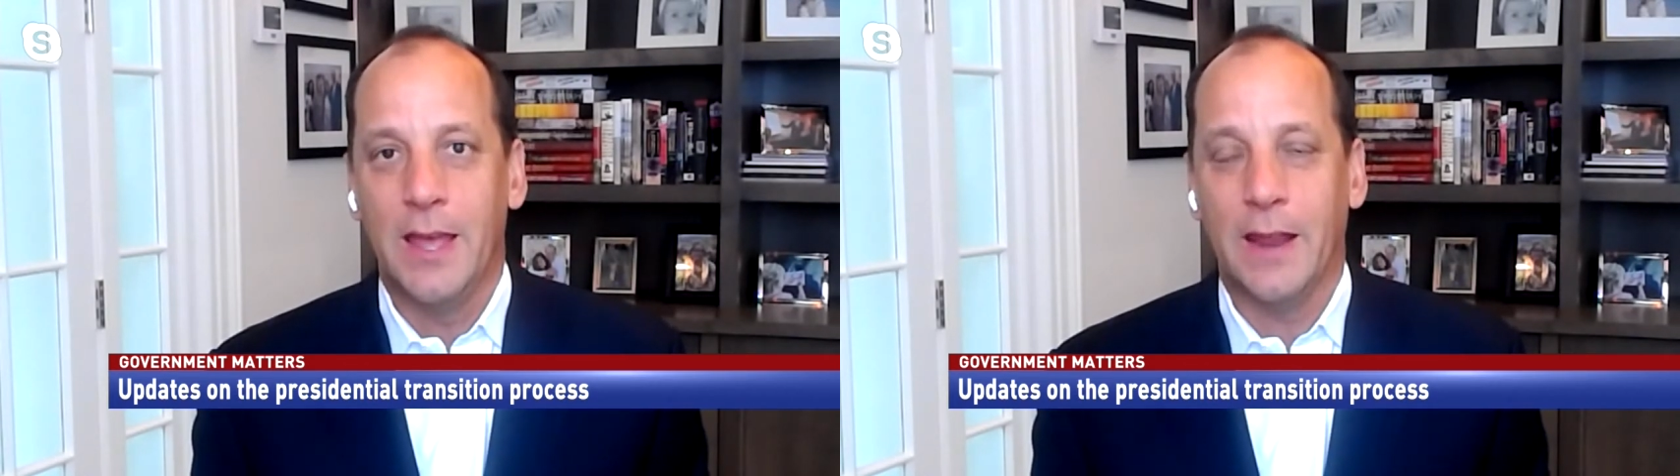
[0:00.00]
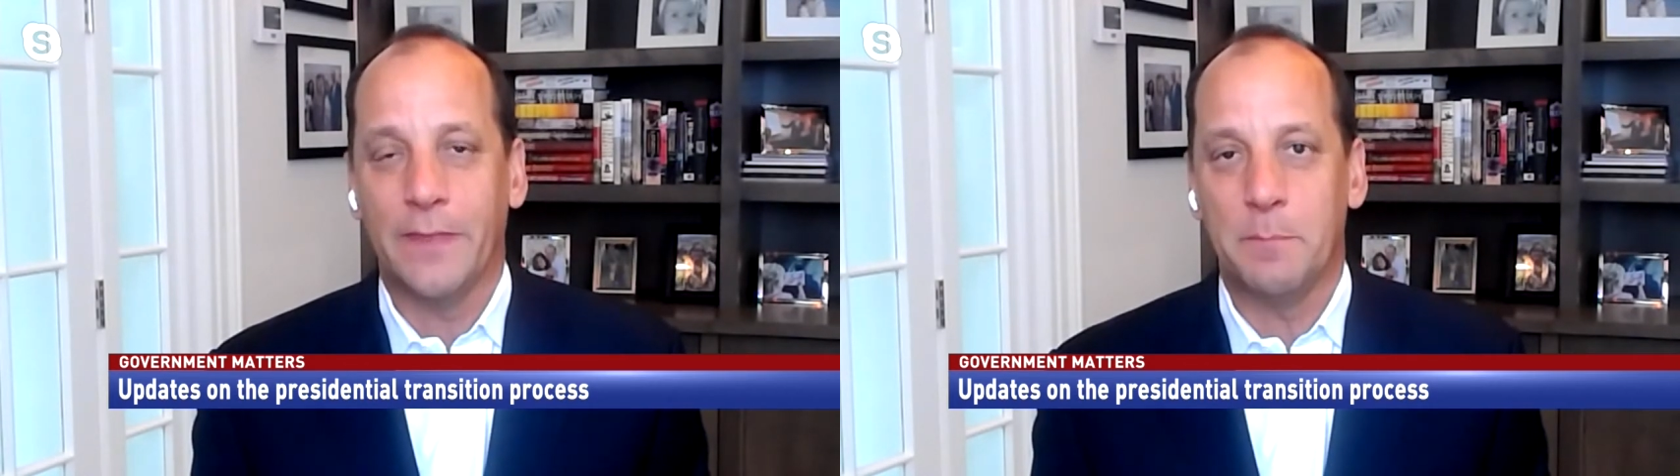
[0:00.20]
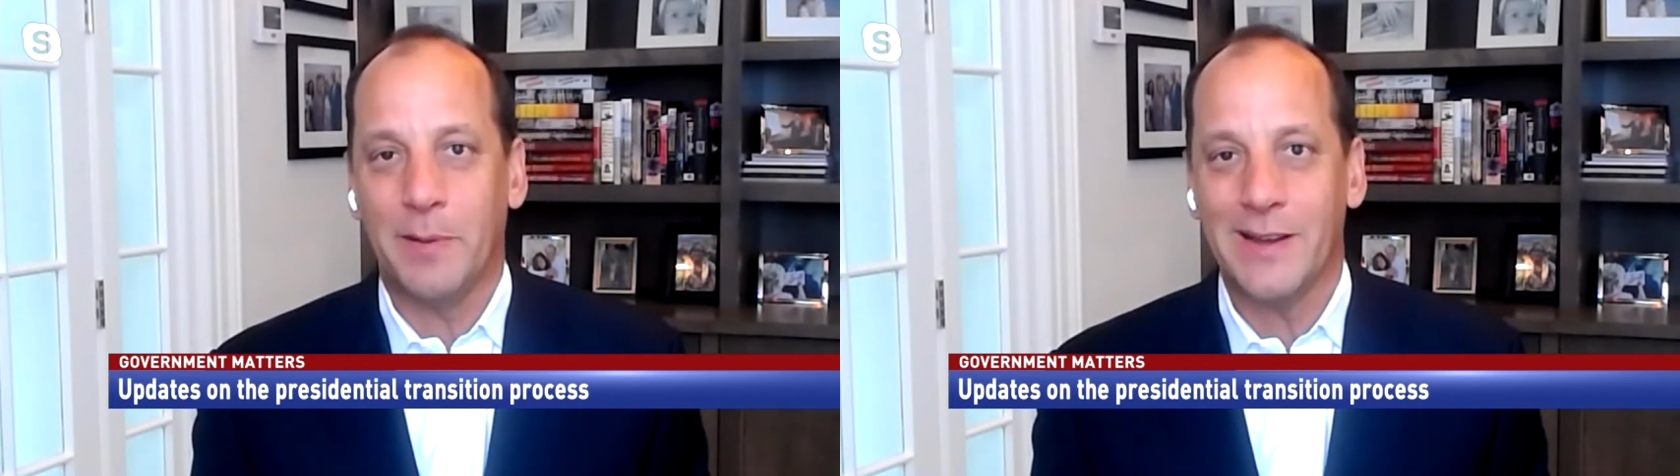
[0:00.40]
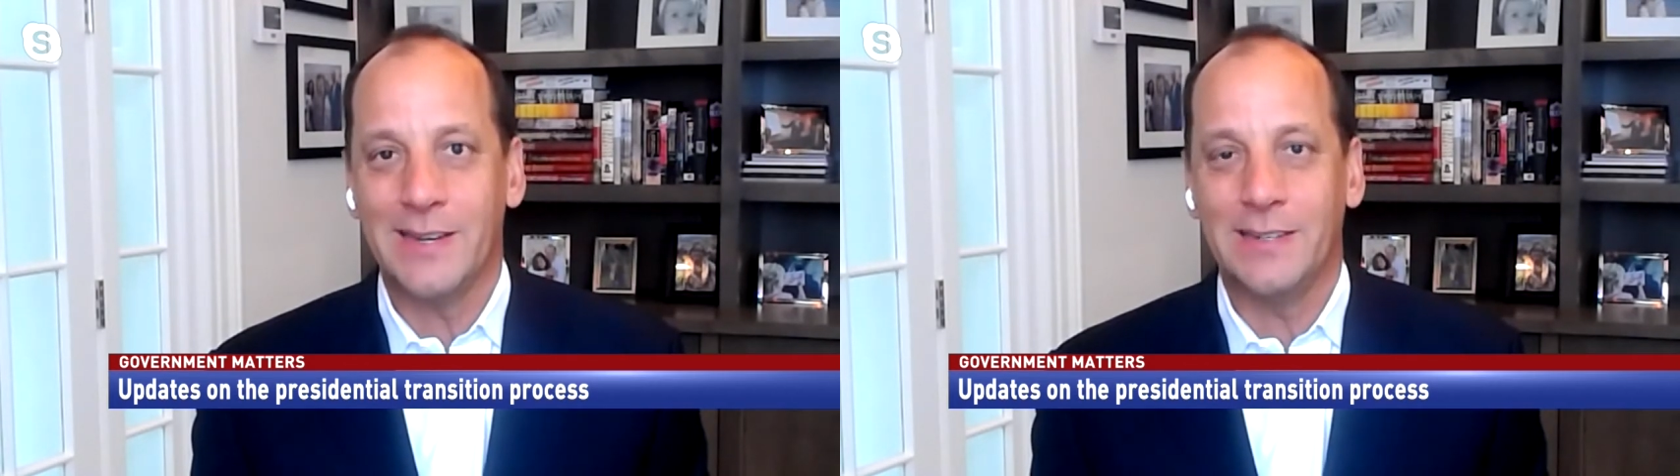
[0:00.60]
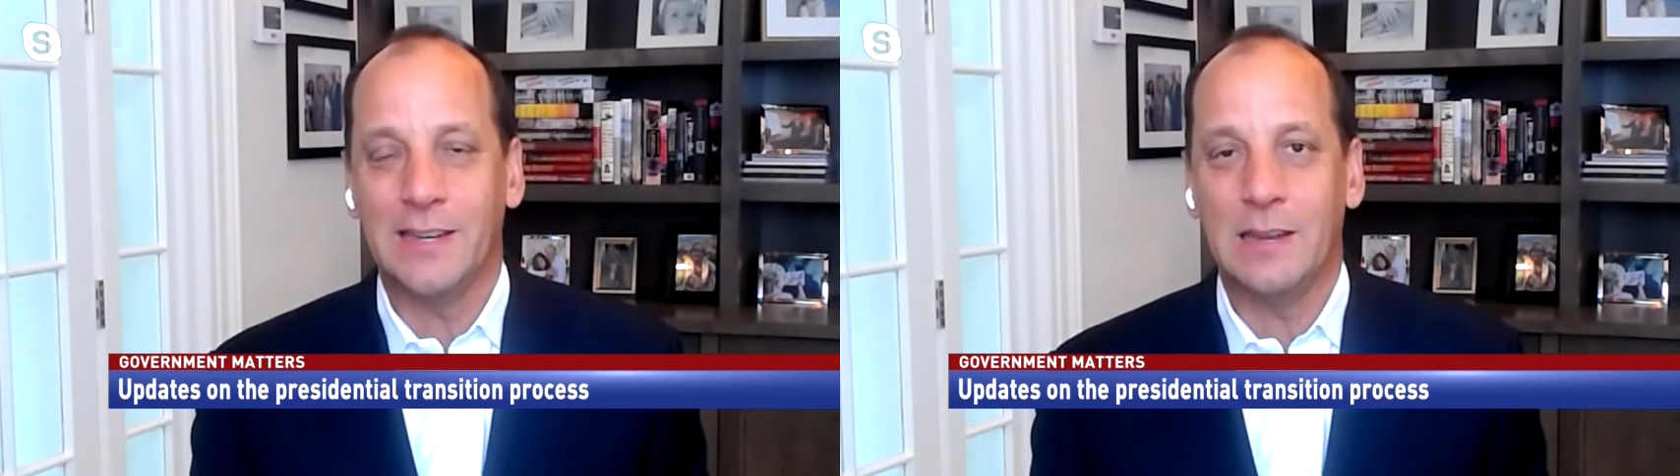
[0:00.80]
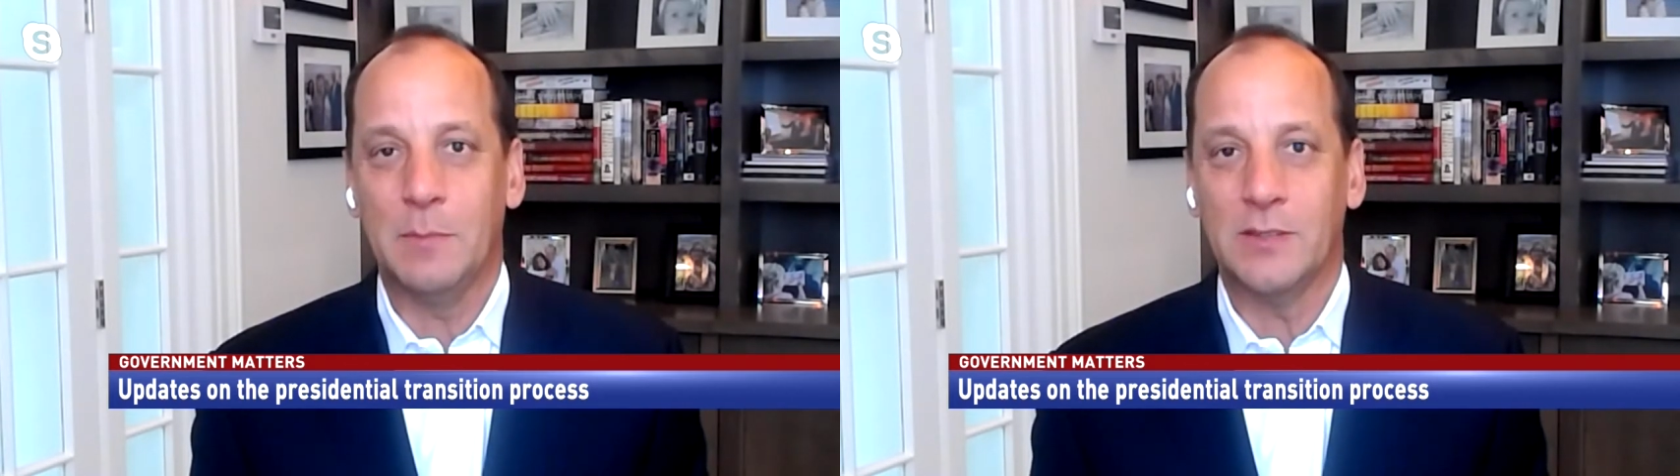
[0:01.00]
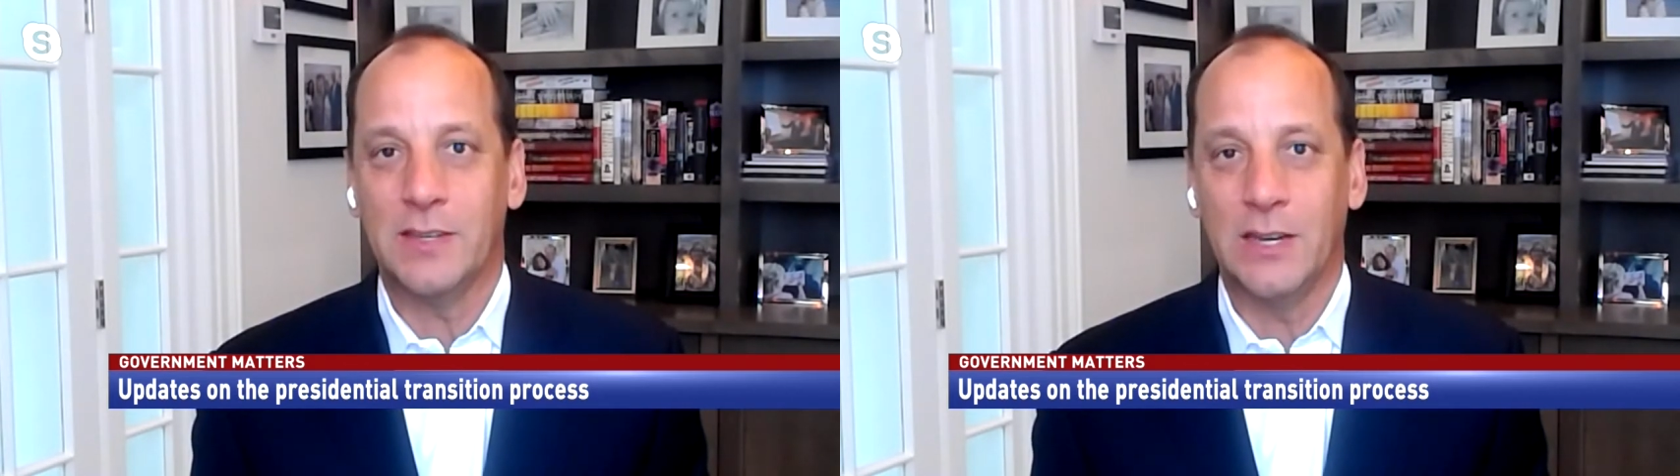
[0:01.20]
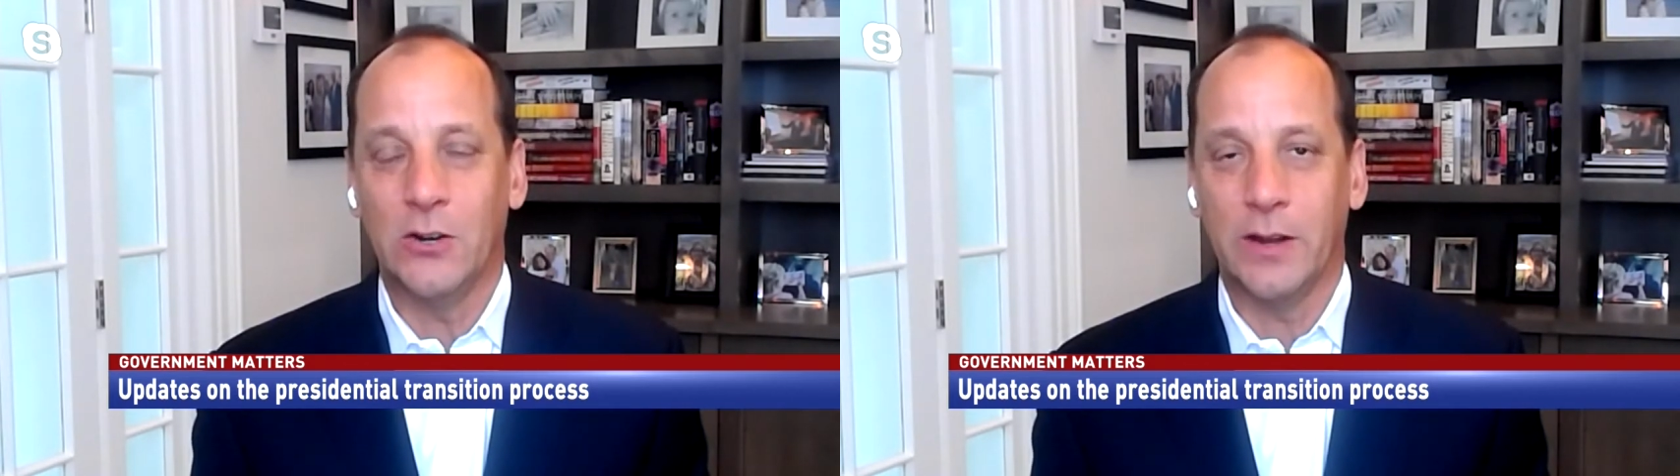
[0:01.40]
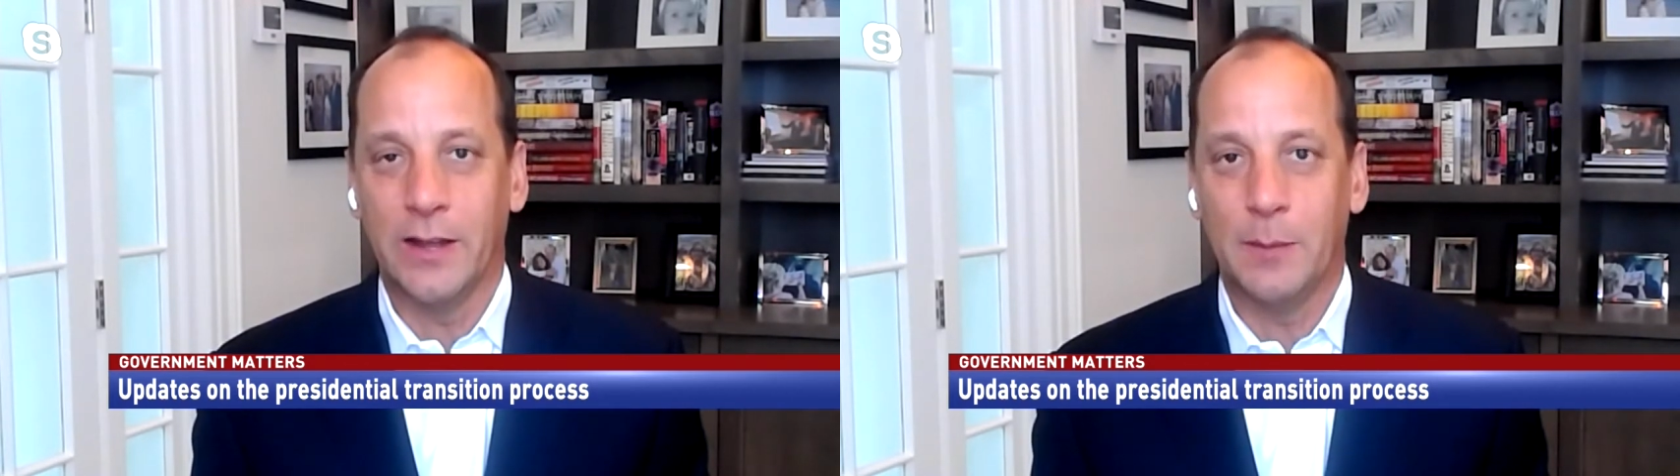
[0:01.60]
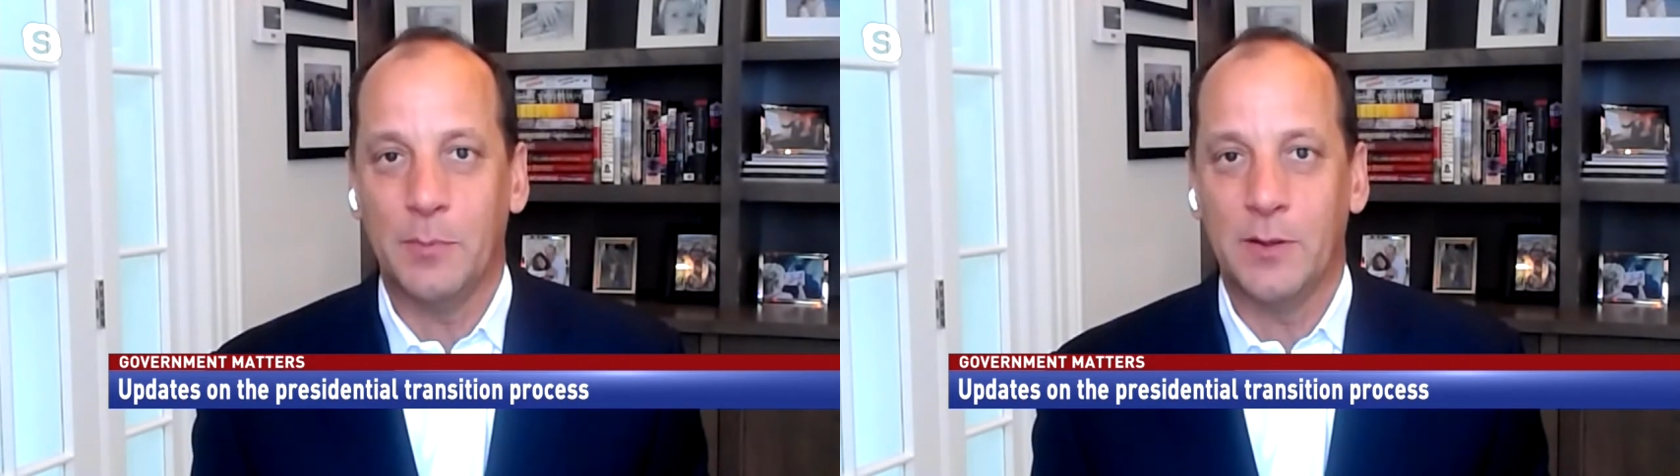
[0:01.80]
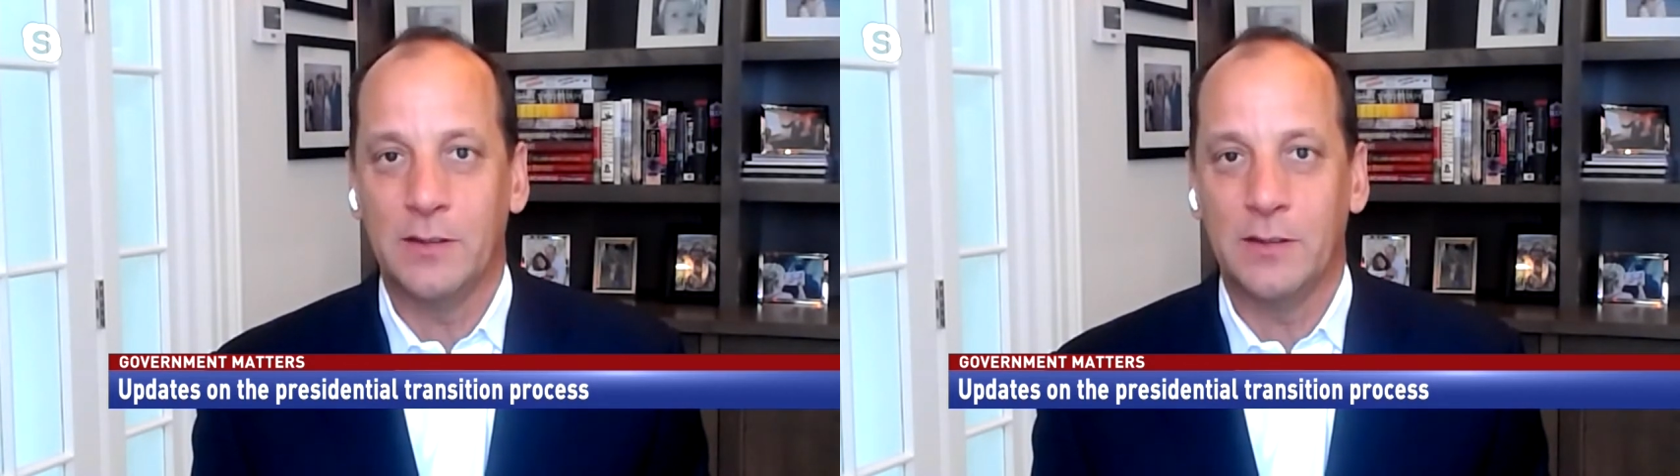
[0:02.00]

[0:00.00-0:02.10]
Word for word: and the Biden team is gearing up